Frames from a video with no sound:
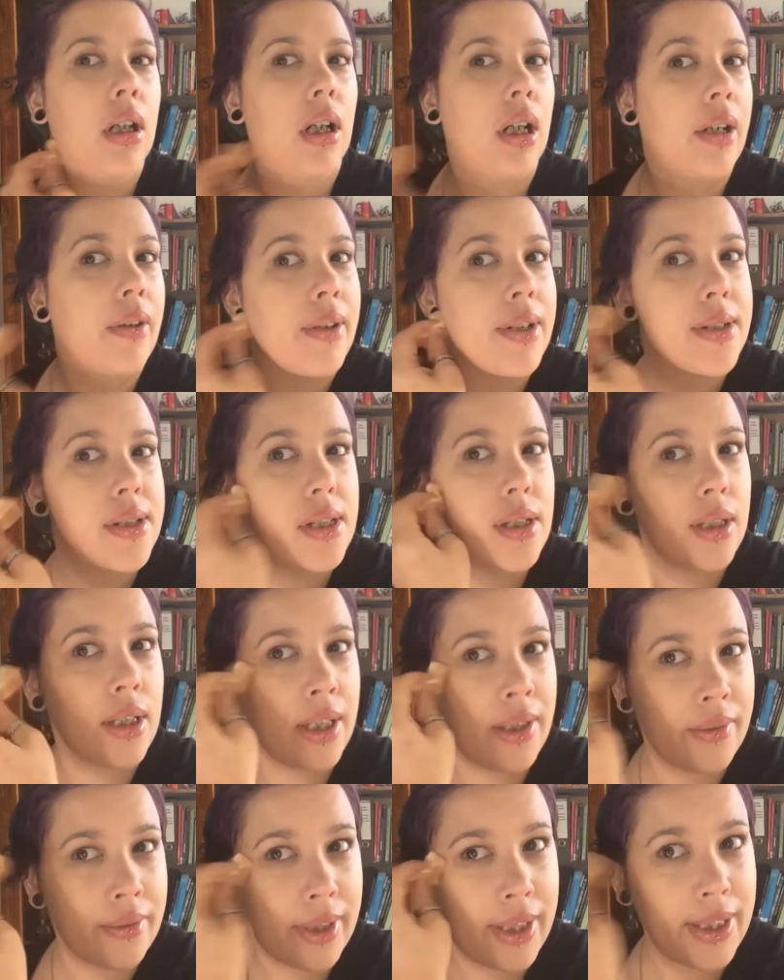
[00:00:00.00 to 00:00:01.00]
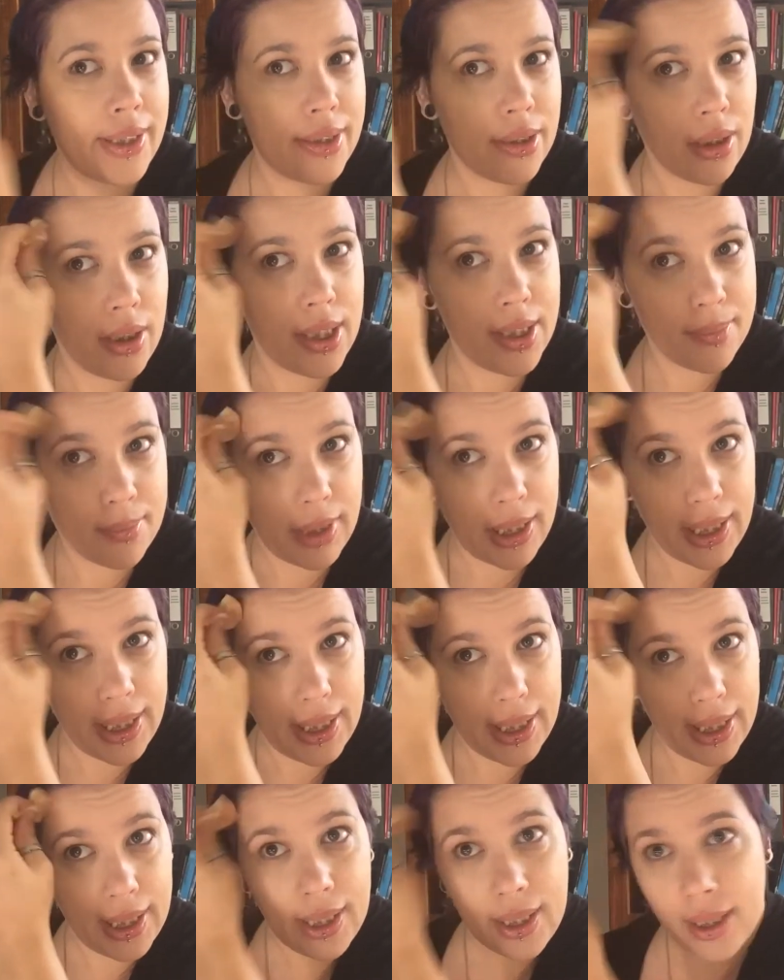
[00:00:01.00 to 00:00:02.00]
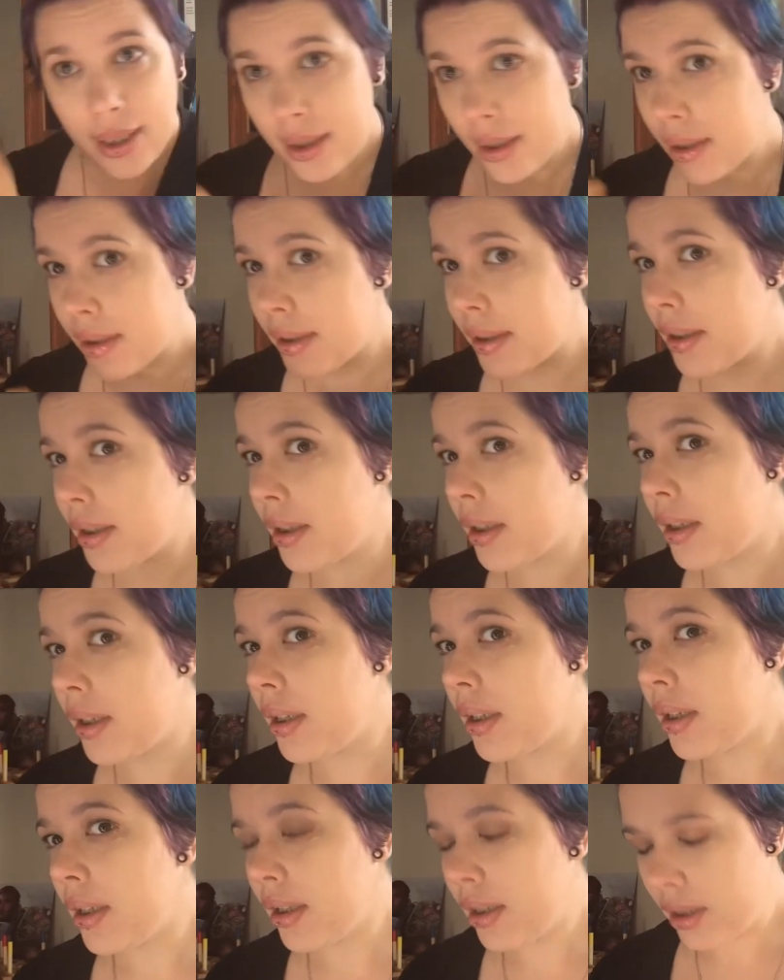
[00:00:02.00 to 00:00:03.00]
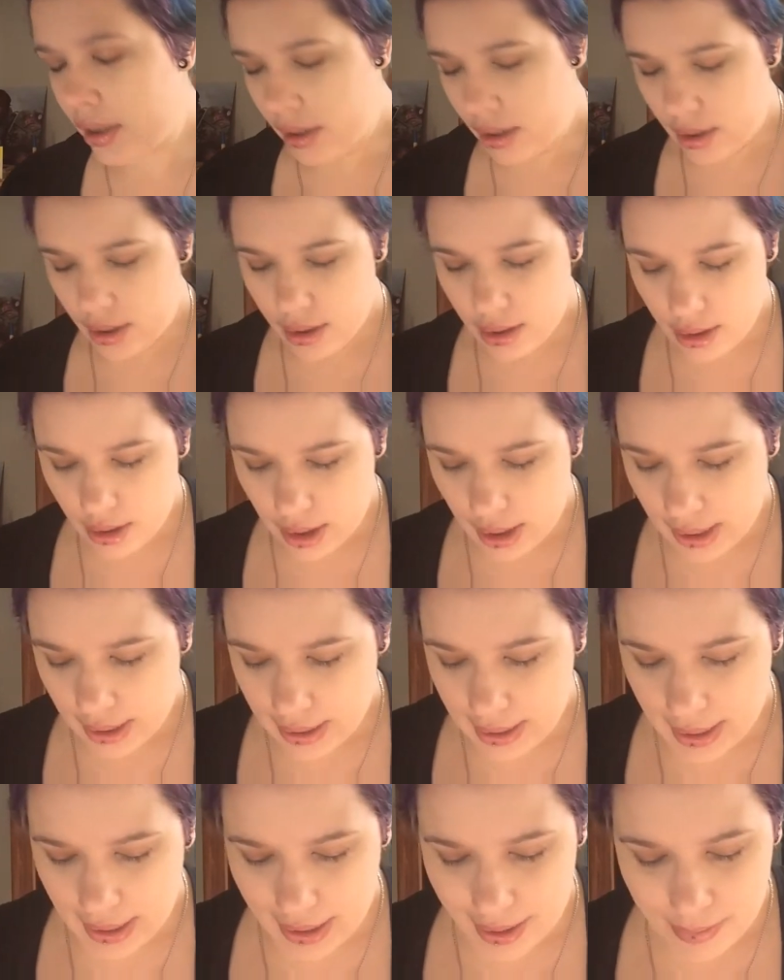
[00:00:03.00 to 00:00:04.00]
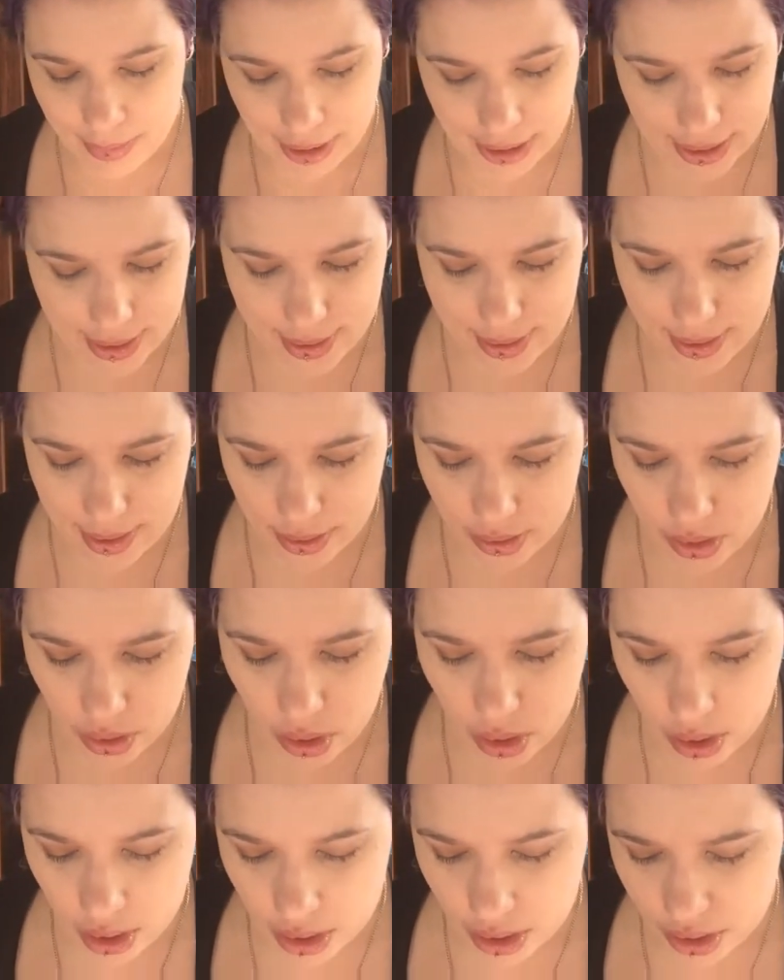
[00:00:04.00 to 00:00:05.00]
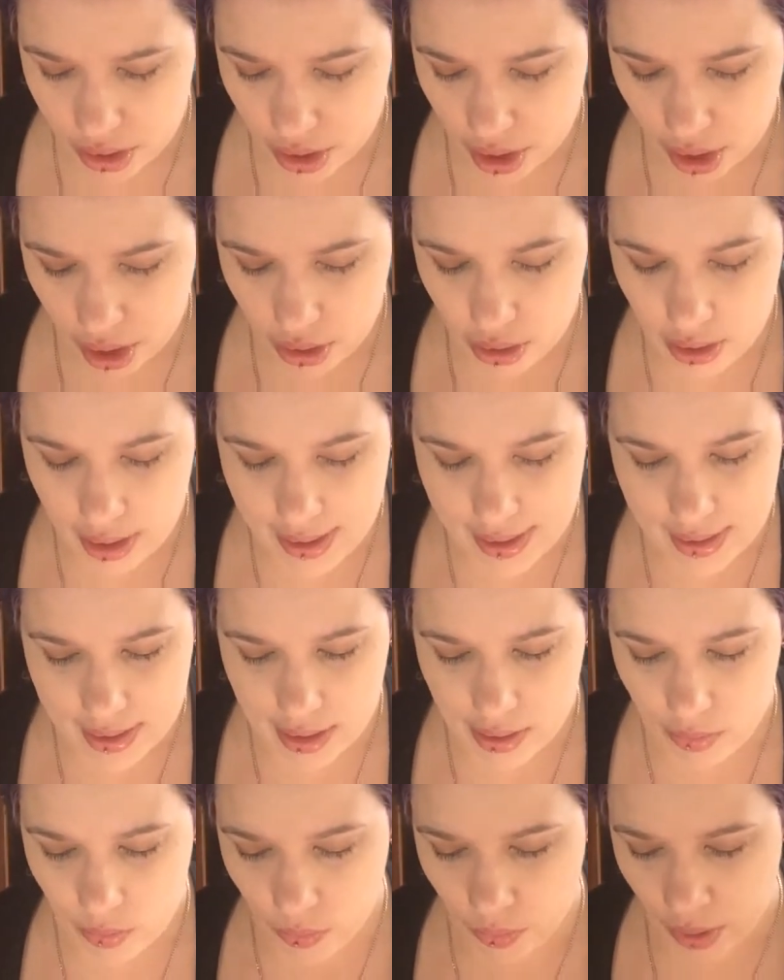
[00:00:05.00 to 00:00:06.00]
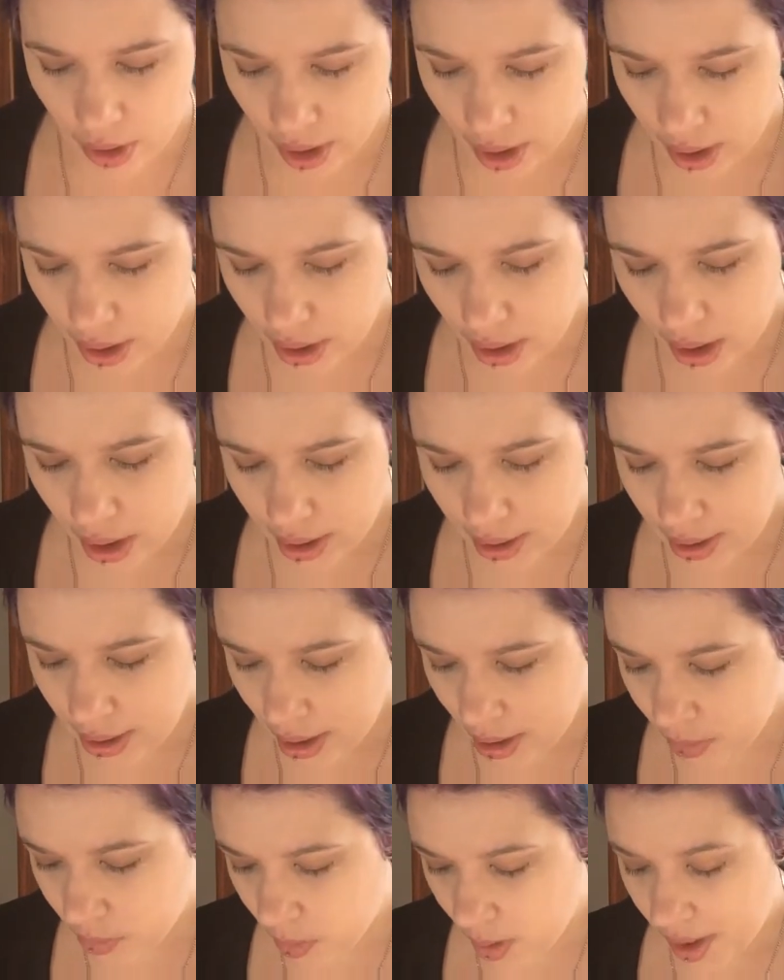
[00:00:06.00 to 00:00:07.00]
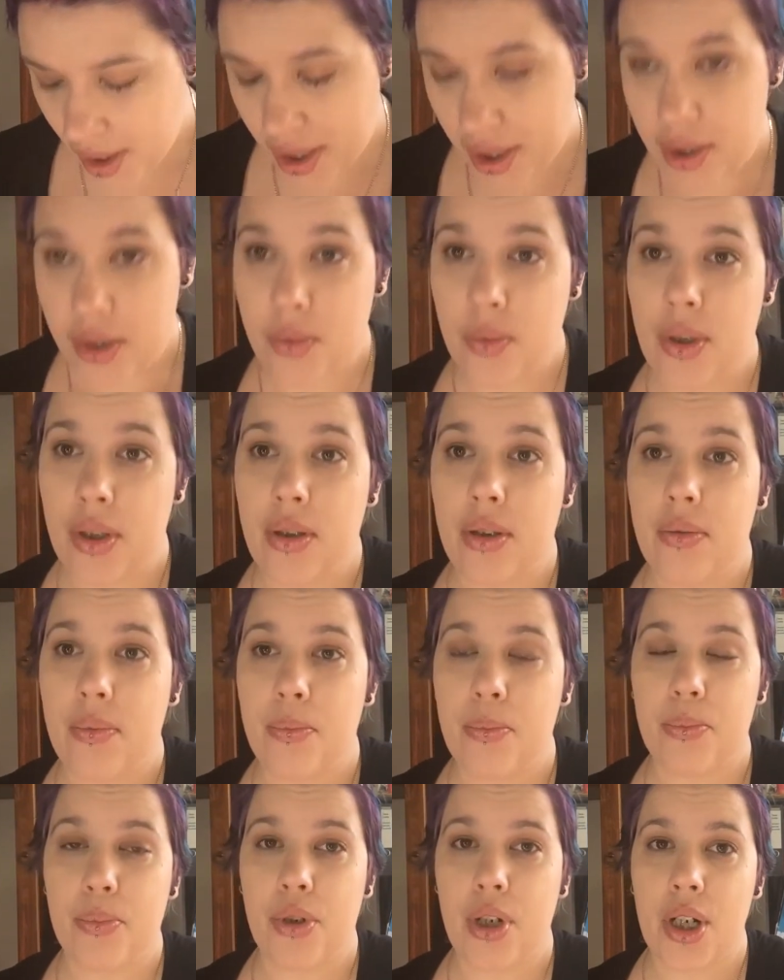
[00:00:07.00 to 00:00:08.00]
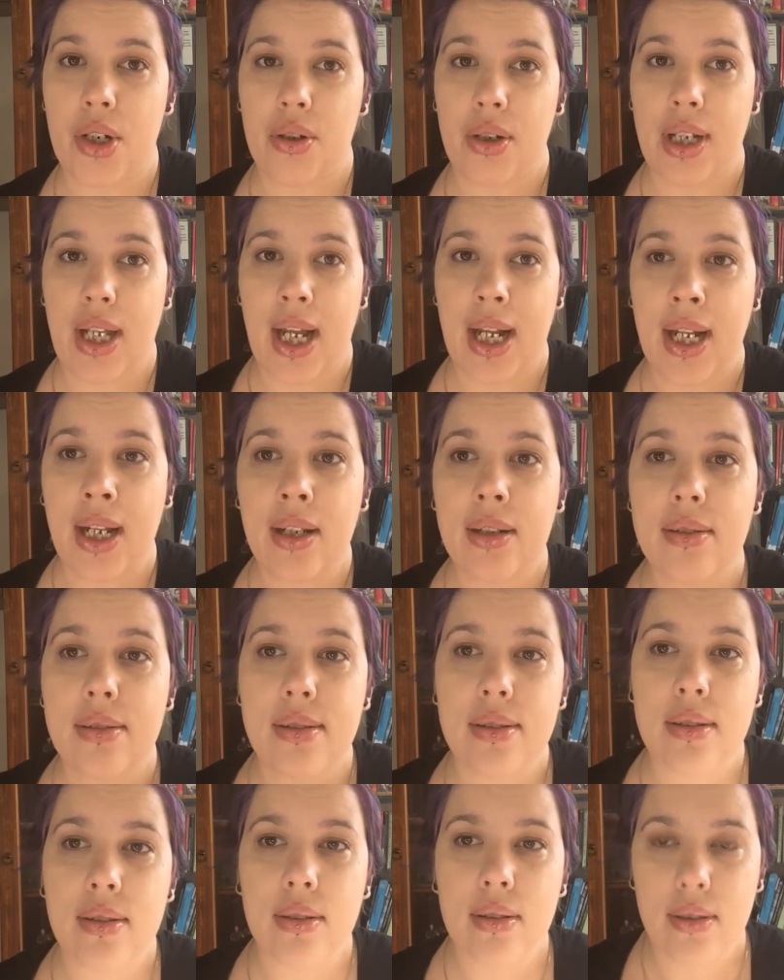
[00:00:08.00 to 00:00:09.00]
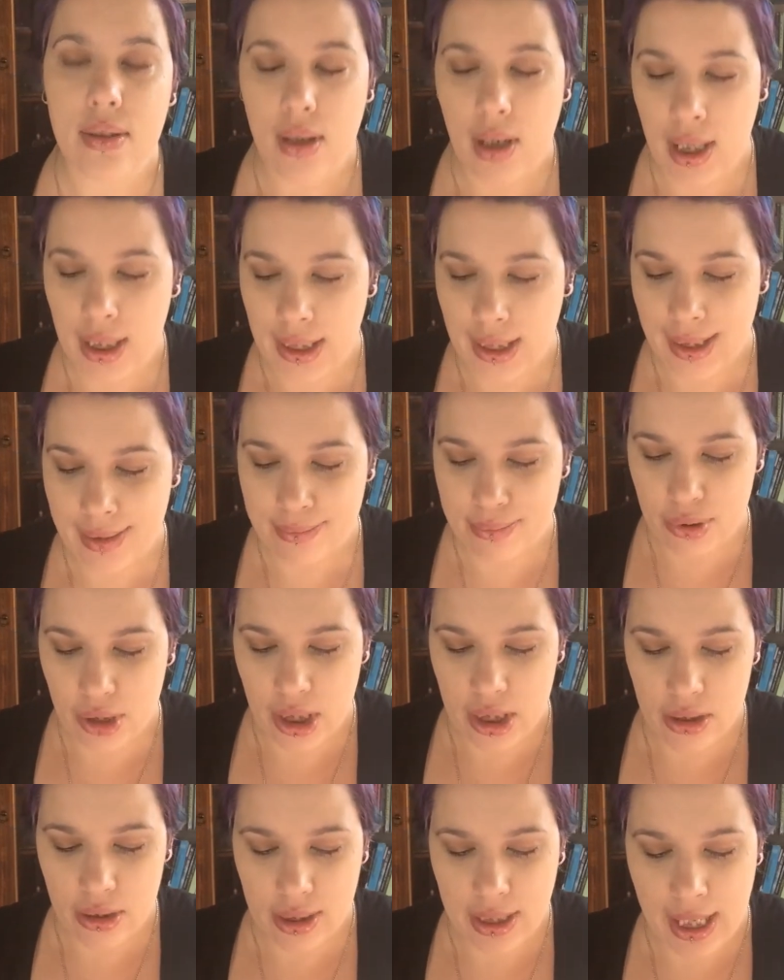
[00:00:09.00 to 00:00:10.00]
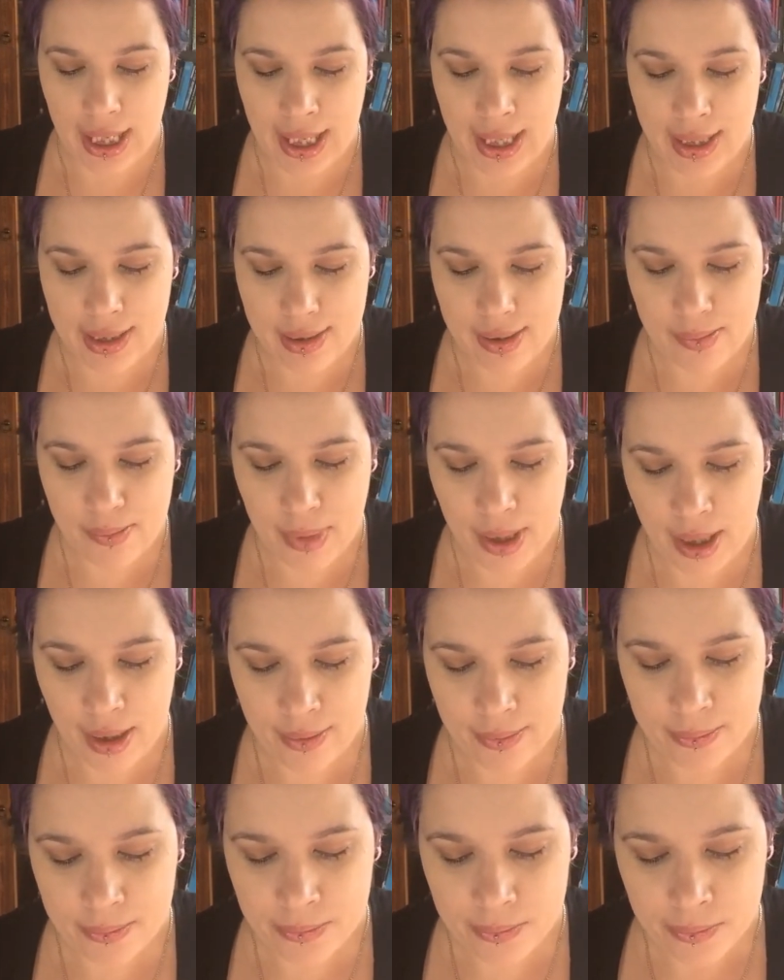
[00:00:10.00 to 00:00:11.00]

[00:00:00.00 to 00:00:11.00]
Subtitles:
I recently re-dyed my hair again because the turquoise didn't work. I don't know what it is with Bright Organics. I love Bright Organics, but